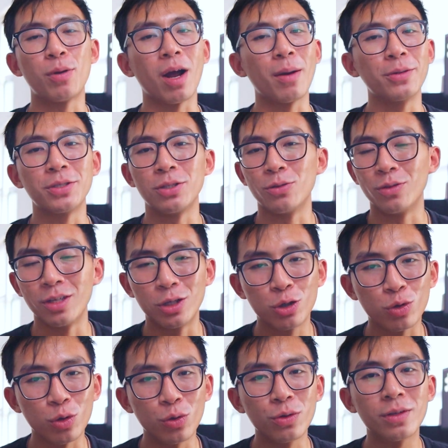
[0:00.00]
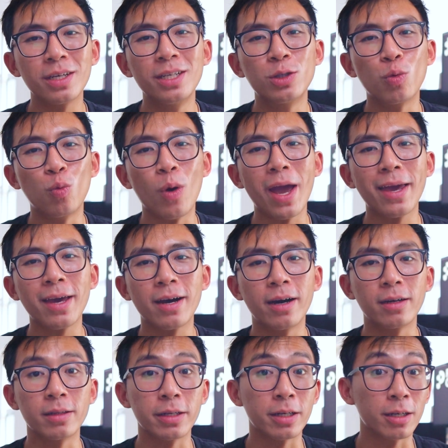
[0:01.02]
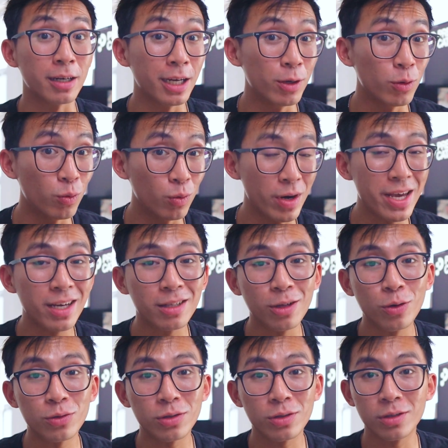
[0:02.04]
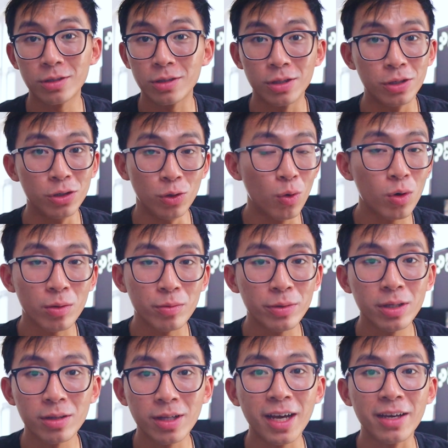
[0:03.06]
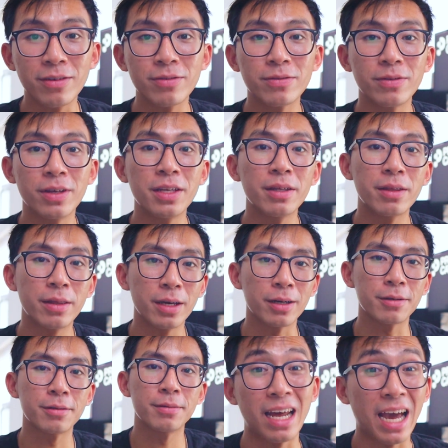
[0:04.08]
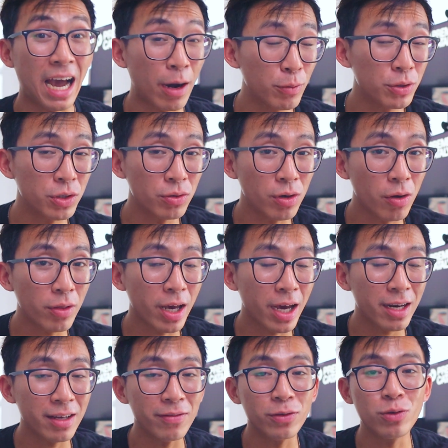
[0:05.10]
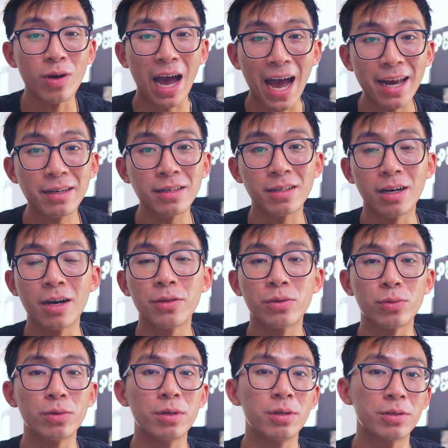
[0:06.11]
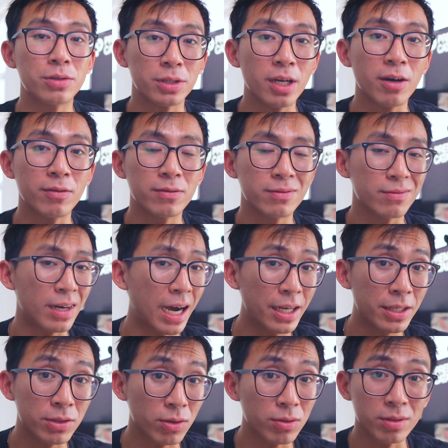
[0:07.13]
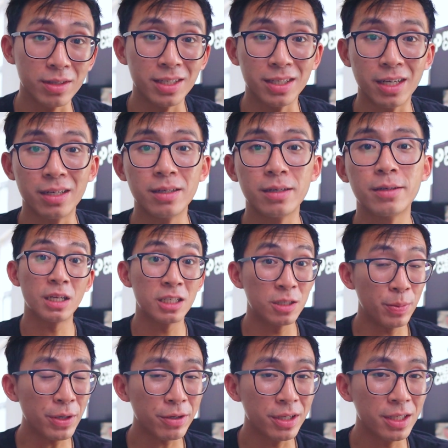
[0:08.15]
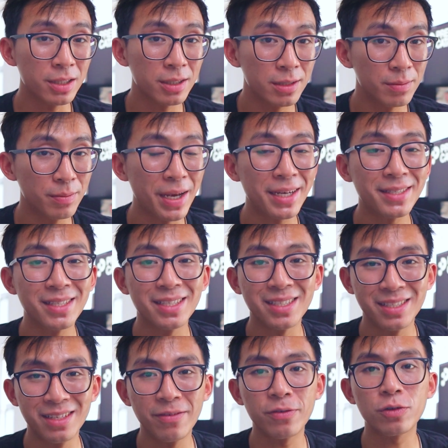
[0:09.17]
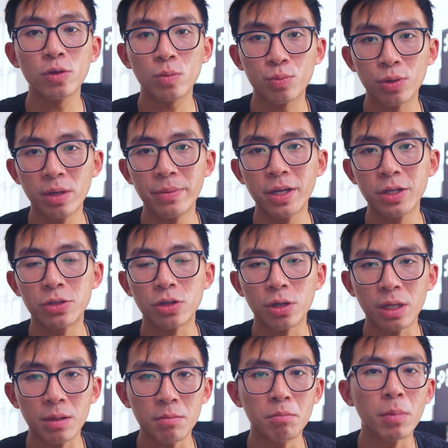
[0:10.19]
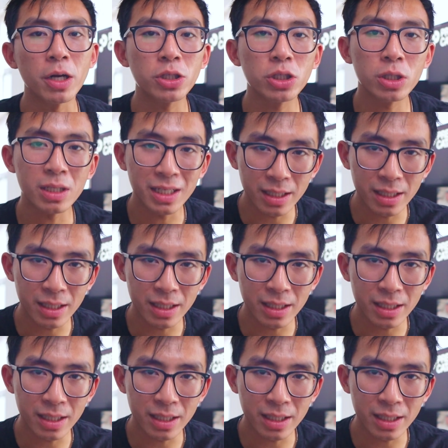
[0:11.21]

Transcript: I promise you, the truth is way uglier and way closer to your real life than you think. And how would you know that if you hadn't gone through it yourself? I certainly didn't. Experience makes this difficult pre-med journey much